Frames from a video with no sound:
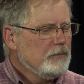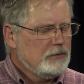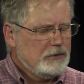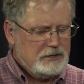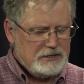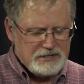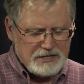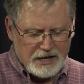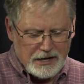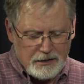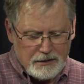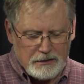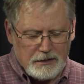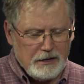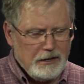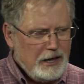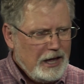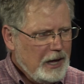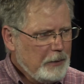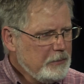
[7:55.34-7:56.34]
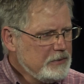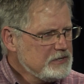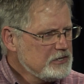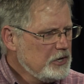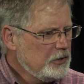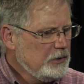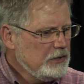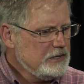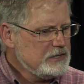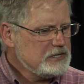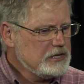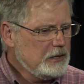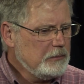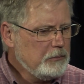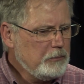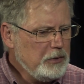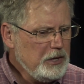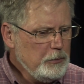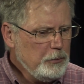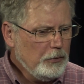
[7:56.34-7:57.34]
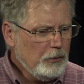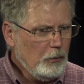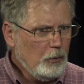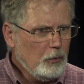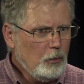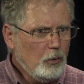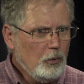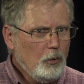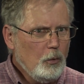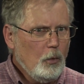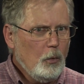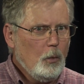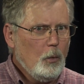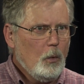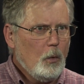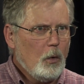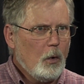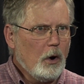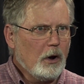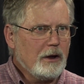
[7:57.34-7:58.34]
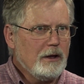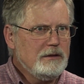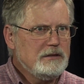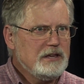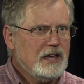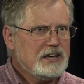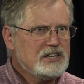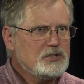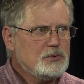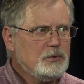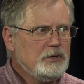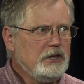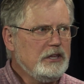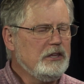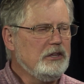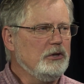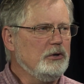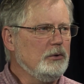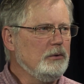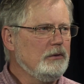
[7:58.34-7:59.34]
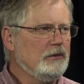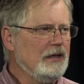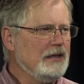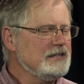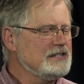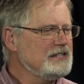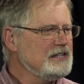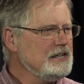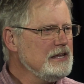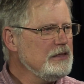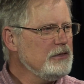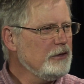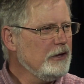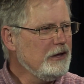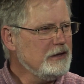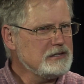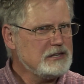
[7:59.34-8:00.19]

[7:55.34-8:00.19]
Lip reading: The second thing that happens there is that people are contextually cued. They see things